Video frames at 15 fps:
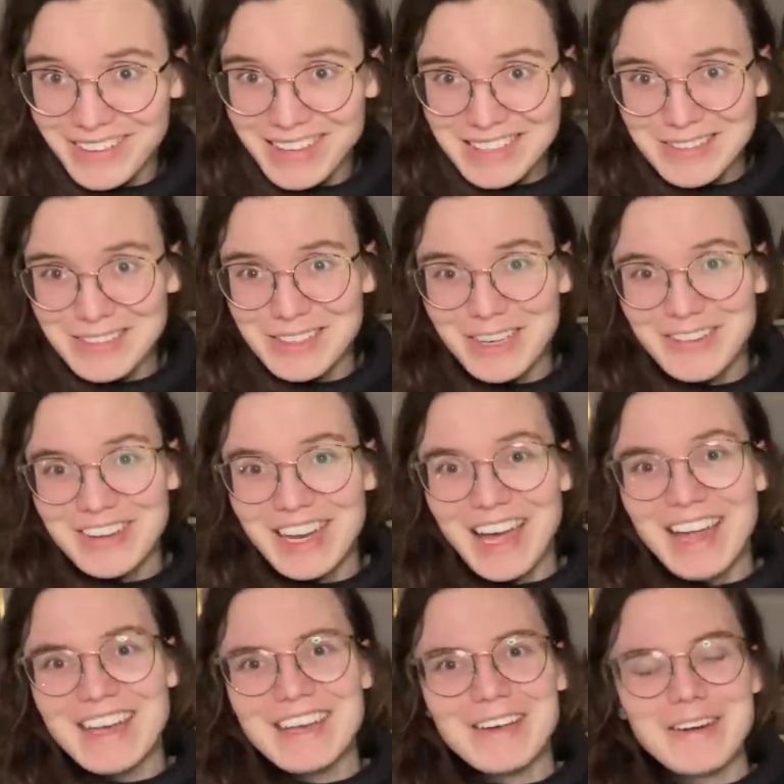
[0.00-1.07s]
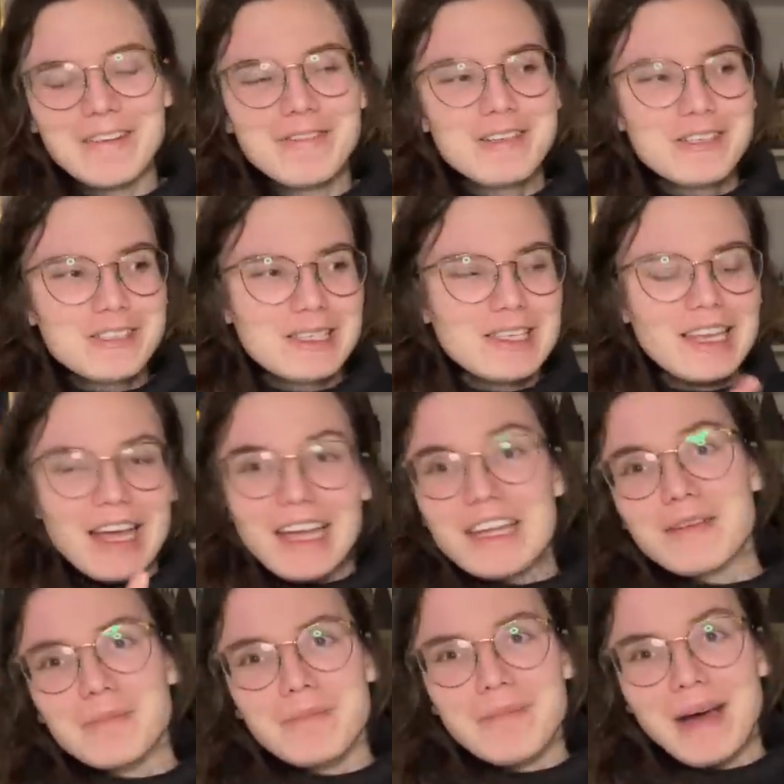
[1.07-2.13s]
this would come in handy or if you just
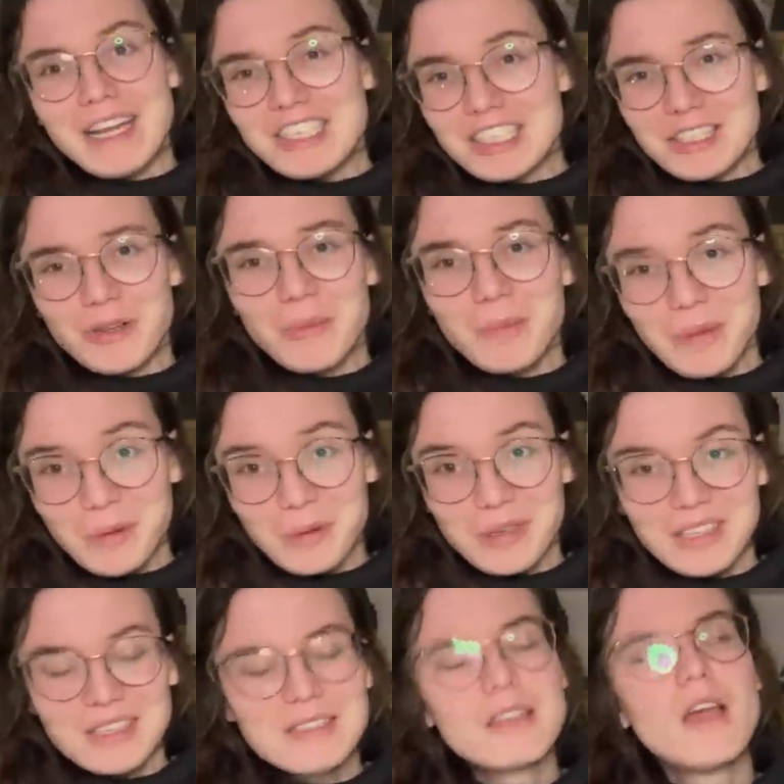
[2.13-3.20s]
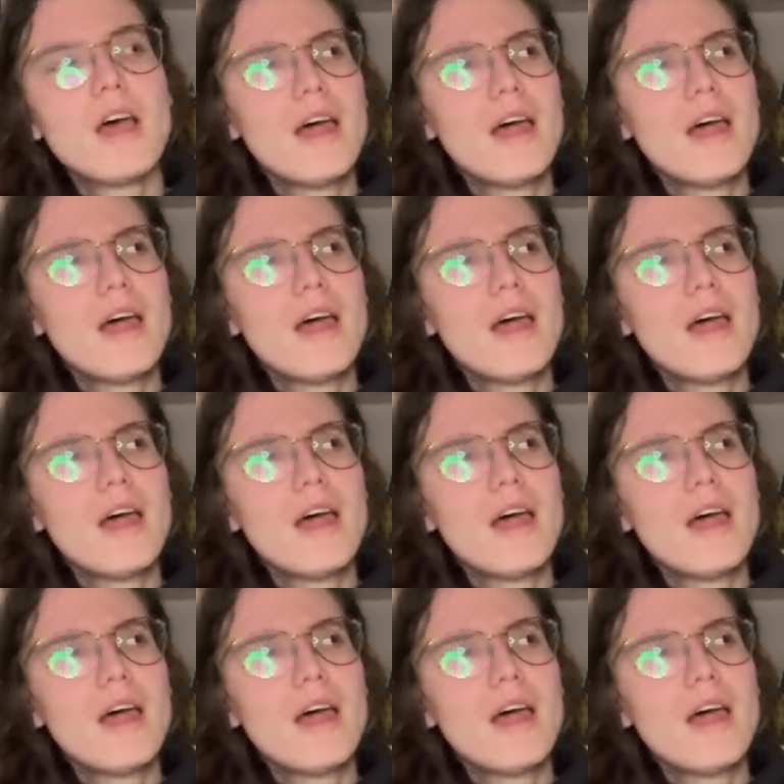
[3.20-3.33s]
like magical buildings,